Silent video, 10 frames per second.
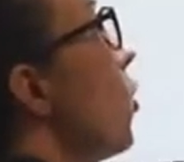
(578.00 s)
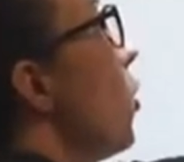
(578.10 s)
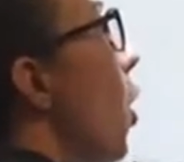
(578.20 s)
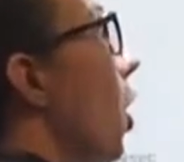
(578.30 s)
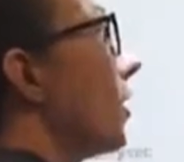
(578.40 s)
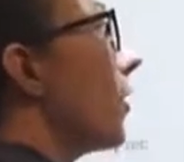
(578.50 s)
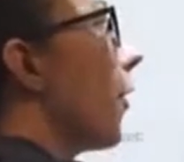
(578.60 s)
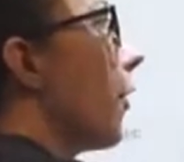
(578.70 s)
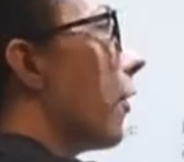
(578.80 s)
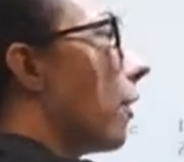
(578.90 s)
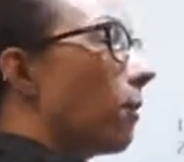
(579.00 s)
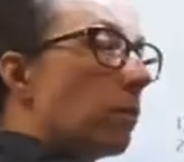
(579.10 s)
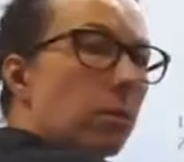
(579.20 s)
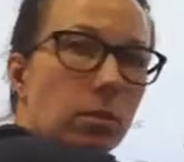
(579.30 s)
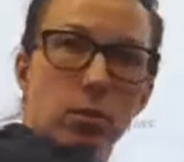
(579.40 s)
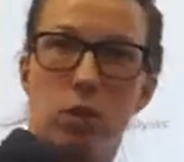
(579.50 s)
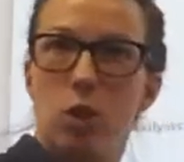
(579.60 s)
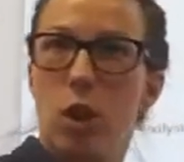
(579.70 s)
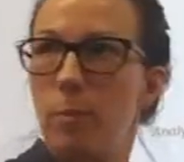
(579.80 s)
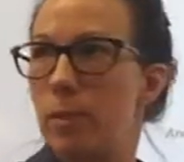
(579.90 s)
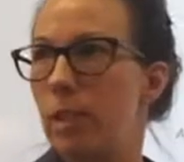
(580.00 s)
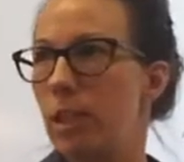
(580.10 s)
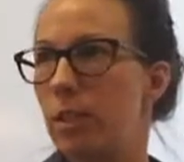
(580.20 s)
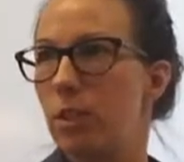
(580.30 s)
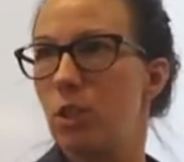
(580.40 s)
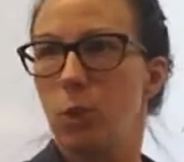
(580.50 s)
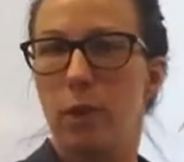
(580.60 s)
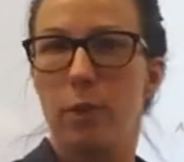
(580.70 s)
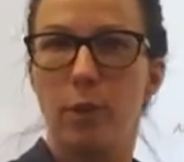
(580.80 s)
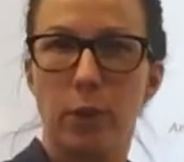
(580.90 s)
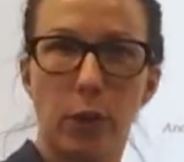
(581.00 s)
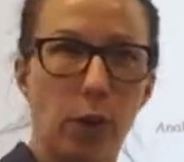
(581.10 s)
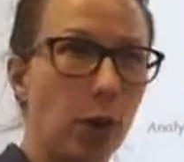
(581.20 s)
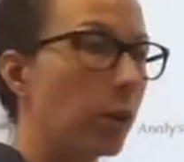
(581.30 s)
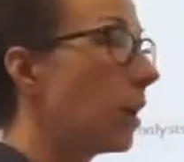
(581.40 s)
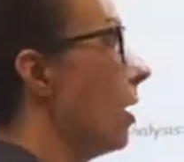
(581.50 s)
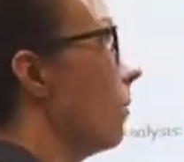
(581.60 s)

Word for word: not chopped into a third,